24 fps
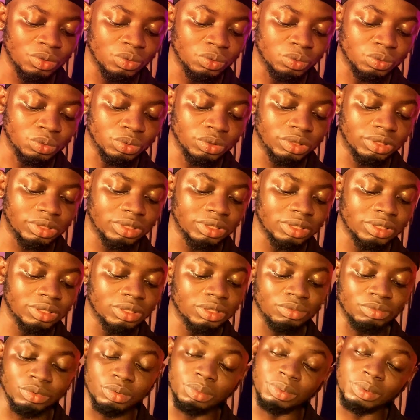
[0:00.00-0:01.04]
which
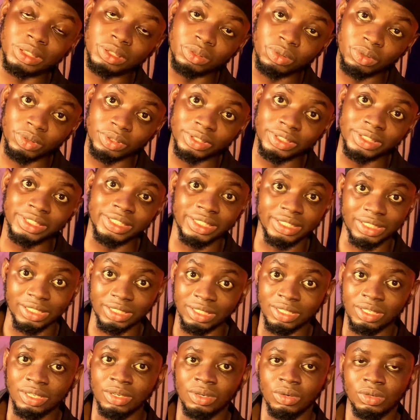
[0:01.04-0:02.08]
will be done in
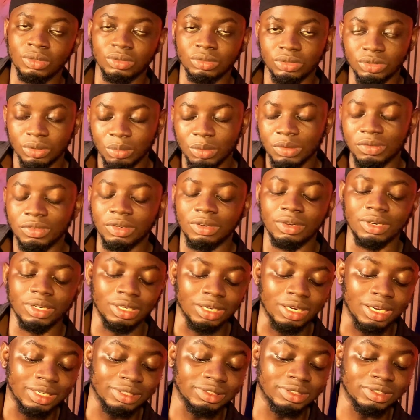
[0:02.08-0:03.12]
some of our
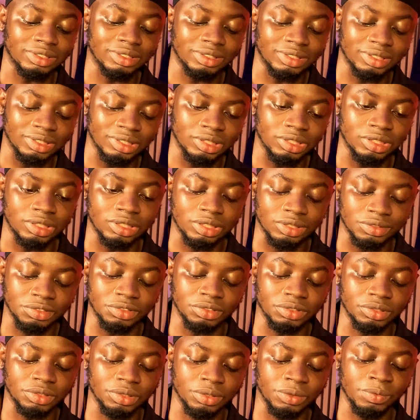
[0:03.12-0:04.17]
classes in the
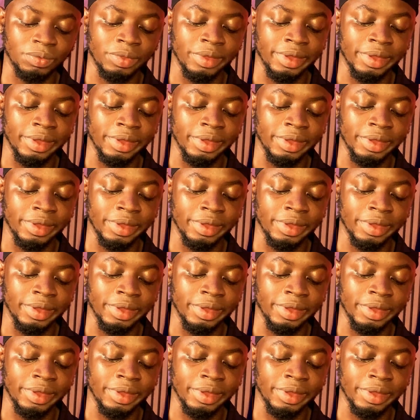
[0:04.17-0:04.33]
future.